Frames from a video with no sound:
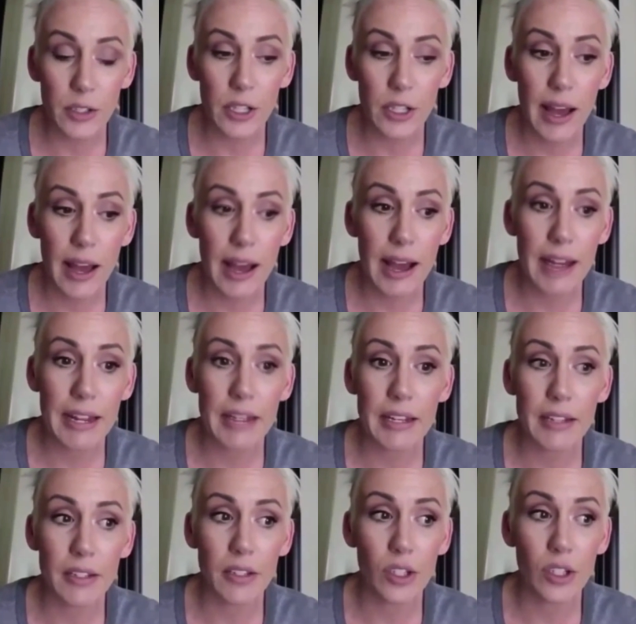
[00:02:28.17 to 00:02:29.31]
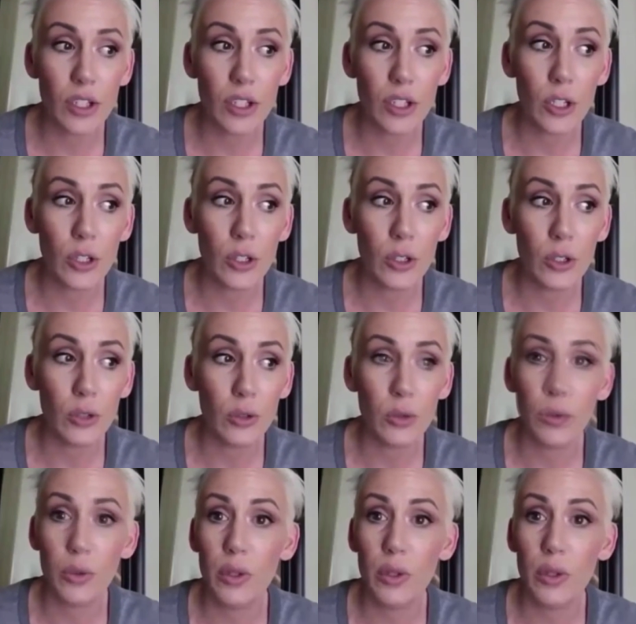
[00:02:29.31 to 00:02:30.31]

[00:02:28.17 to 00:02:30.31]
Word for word: that is to